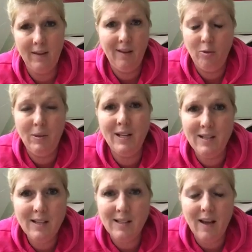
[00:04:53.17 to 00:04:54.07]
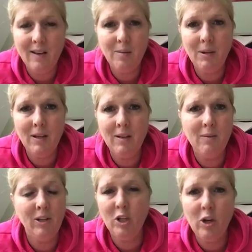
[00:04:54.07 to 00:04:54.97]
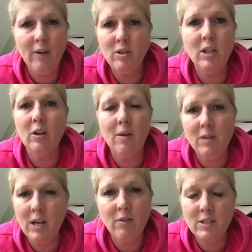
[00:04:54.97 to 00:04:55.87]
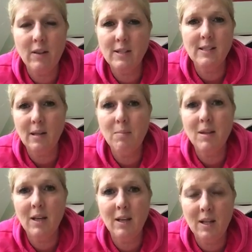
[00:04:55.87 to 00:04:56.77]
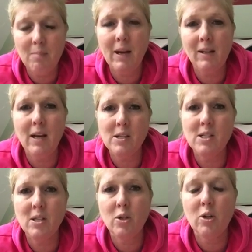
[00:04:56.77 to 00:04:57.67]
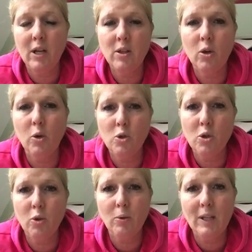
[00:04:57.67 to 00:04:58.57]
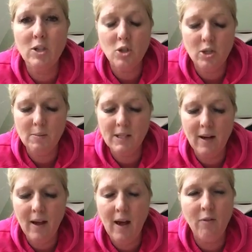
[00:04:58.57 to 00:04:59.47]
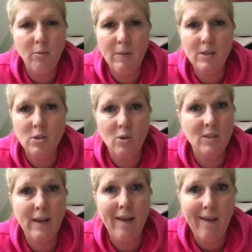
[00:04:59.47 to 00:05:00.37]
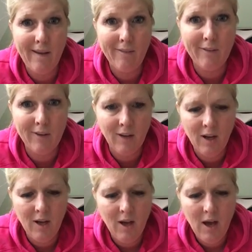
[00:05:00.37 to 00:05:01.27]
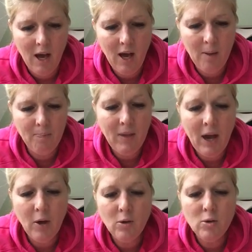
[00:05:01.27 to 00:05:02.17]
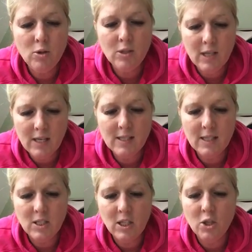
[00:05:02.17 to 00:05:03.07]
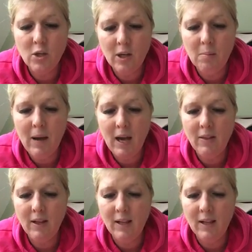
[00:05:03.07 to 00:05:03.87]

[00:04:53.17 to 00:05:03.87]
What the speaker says: everybody does that. I mean, year after year, I've never done the same thing in my class to create the culture and the relationships that I have with my students, ever. How does the teacher impact the